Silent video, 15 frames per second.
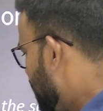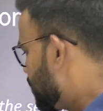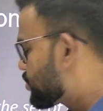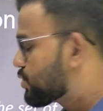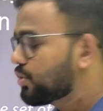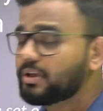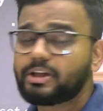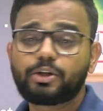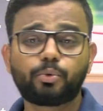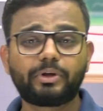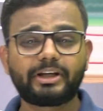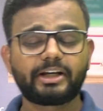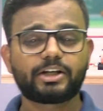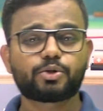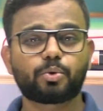So you
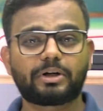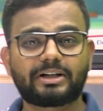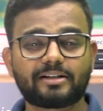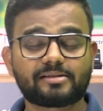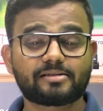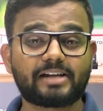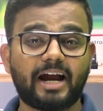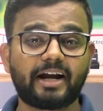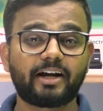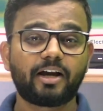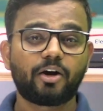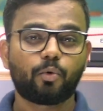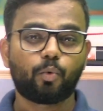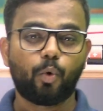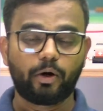need to understand
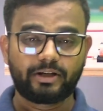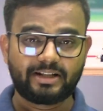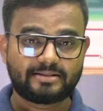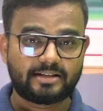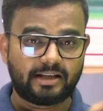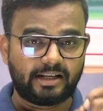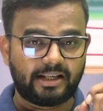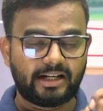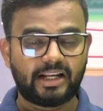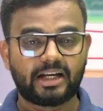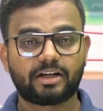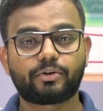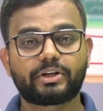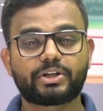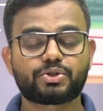what is an
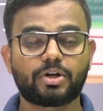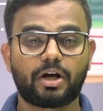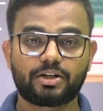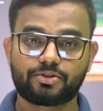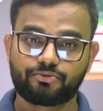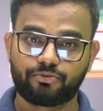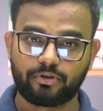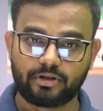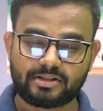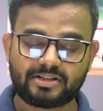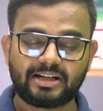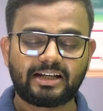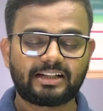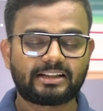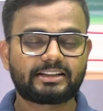electric charge first,
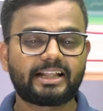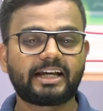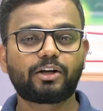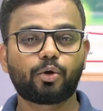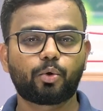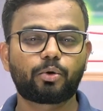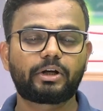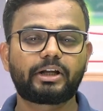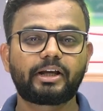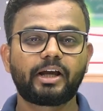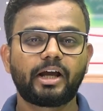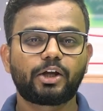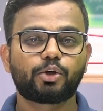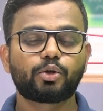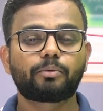then only
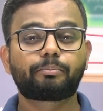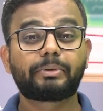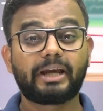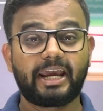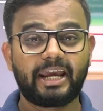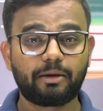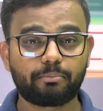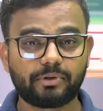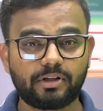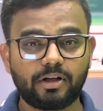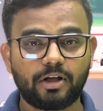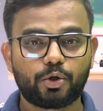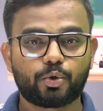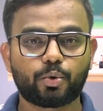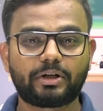you'll be able
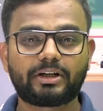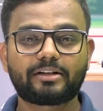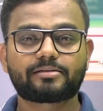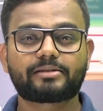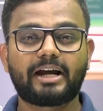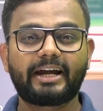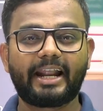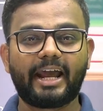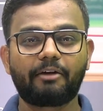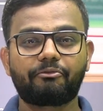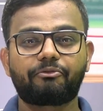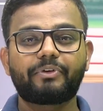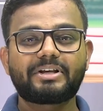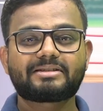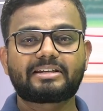to understand
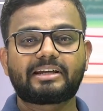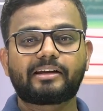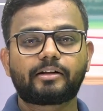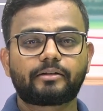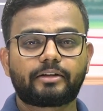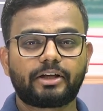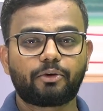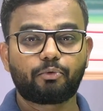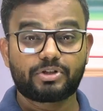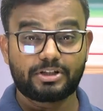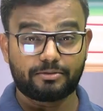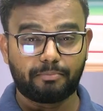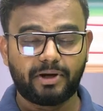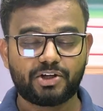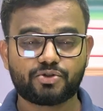every single thing which
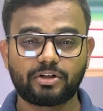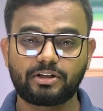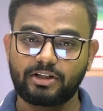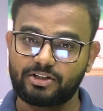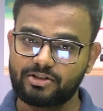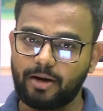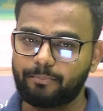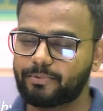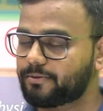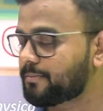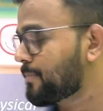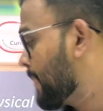is mentioned in the chapter.